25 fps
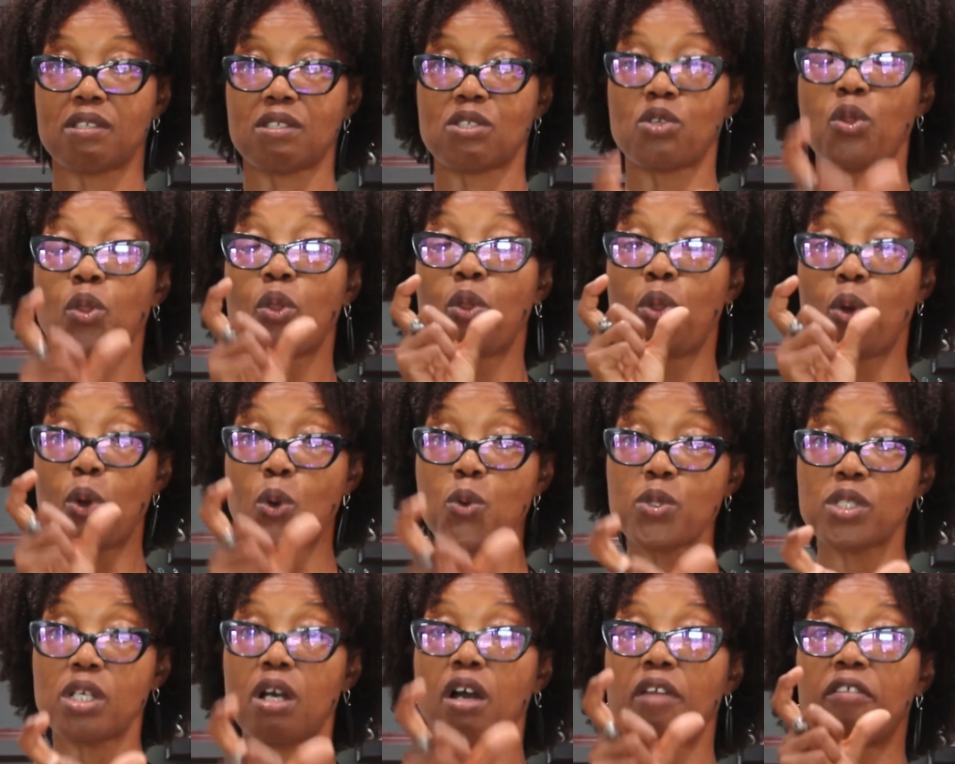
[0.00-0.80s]
So
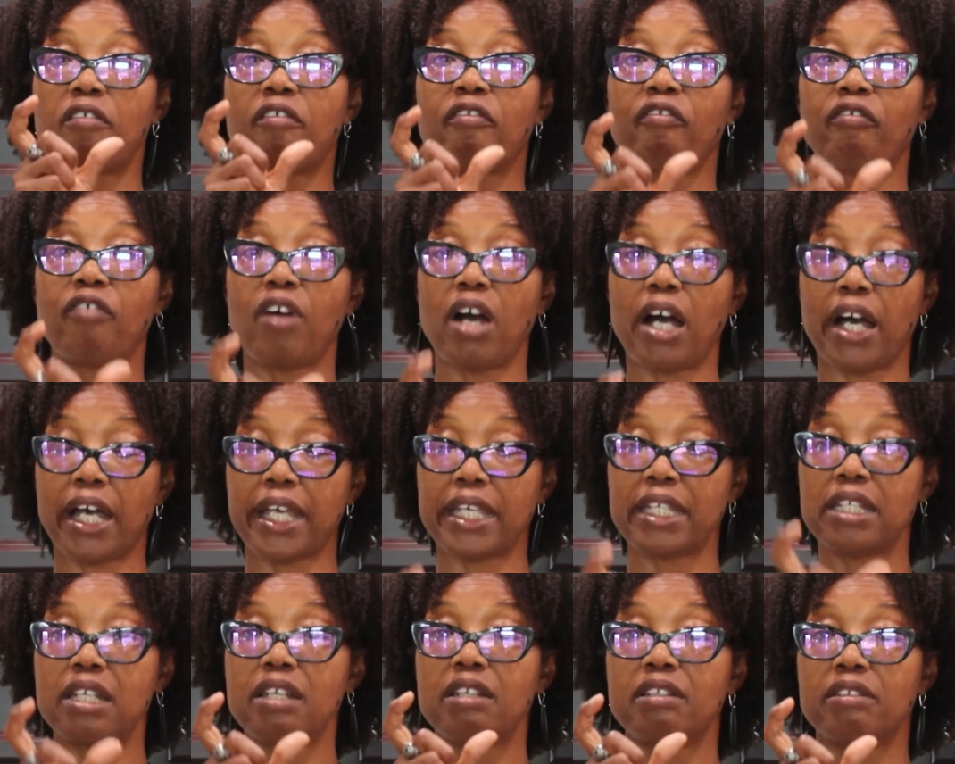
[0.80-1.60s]
those are the
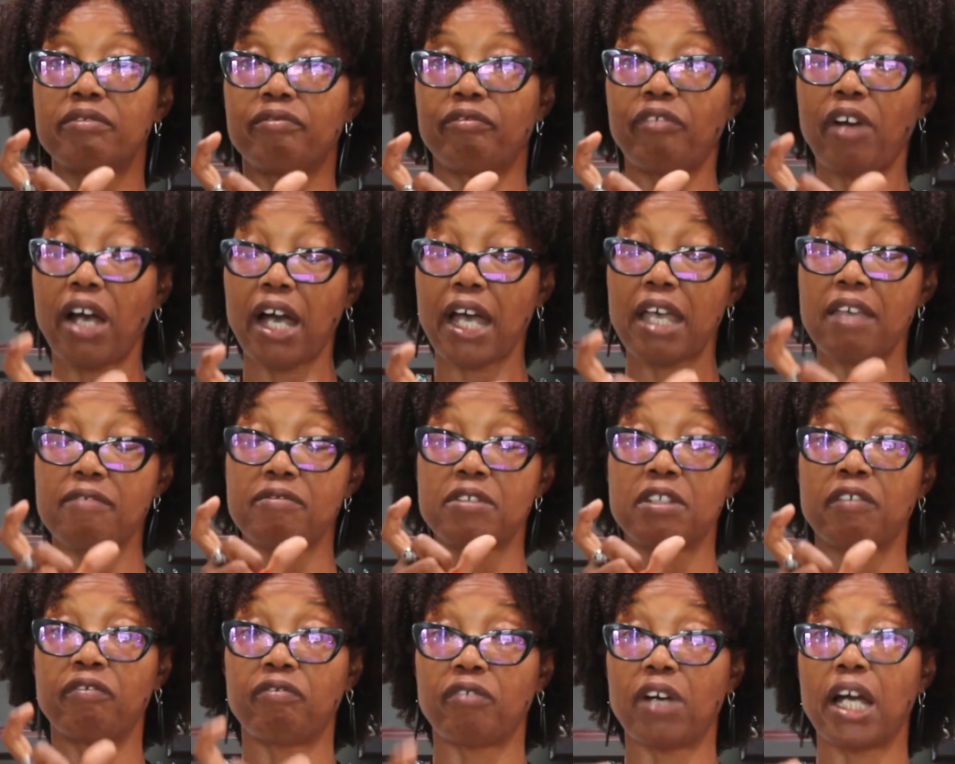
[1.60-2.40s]

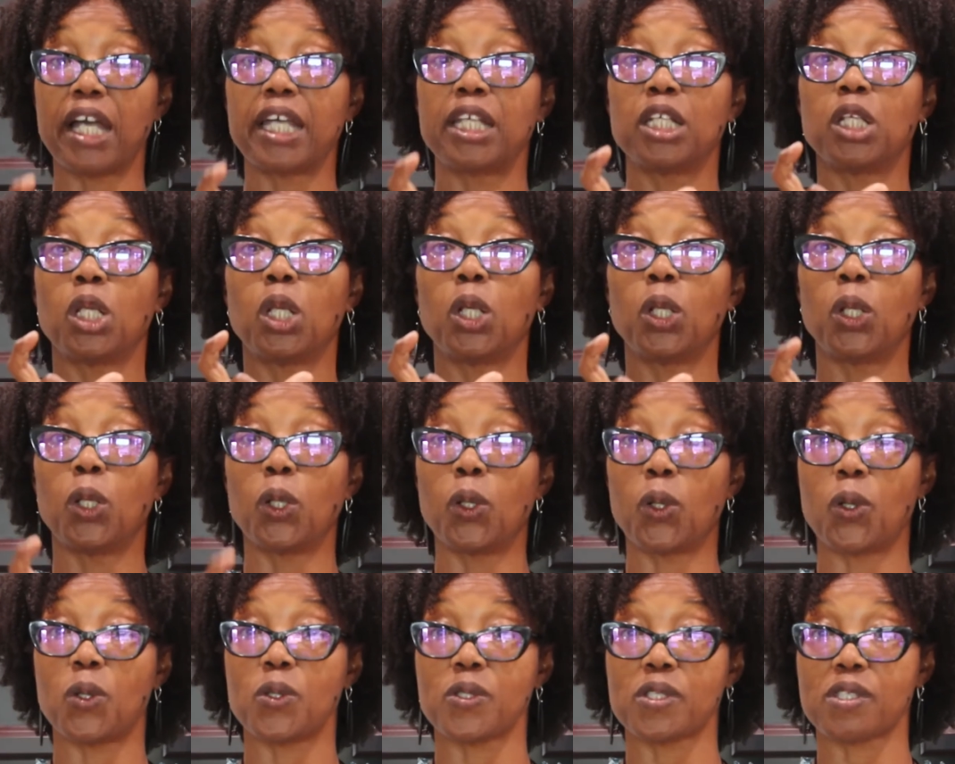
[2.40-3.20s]
five divine
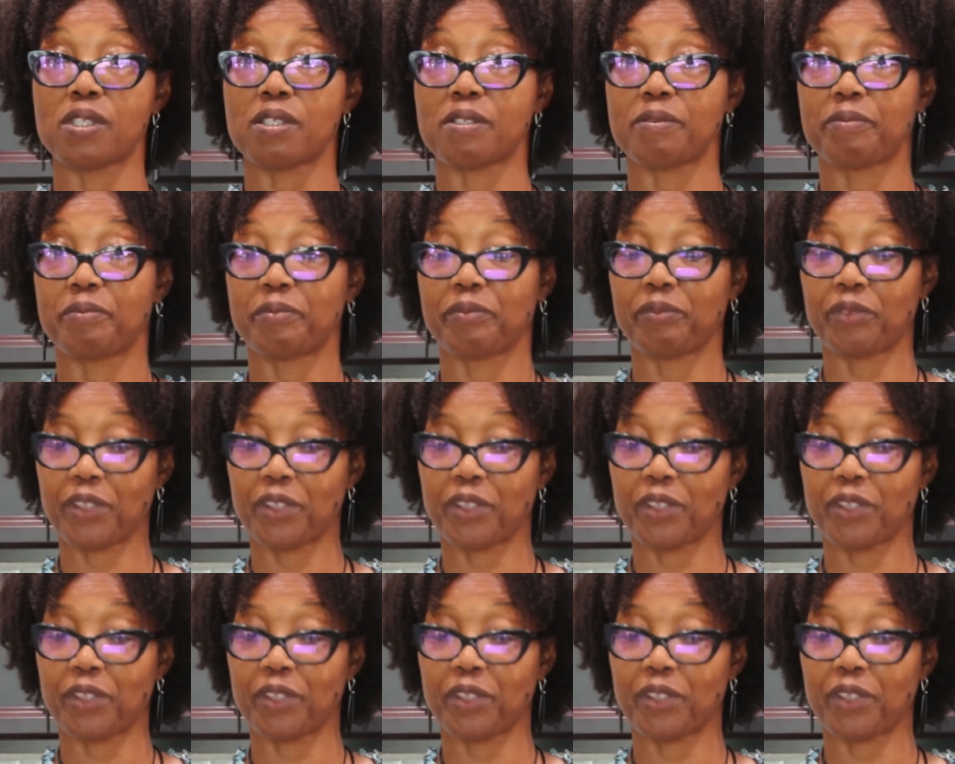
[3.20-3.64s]
laws.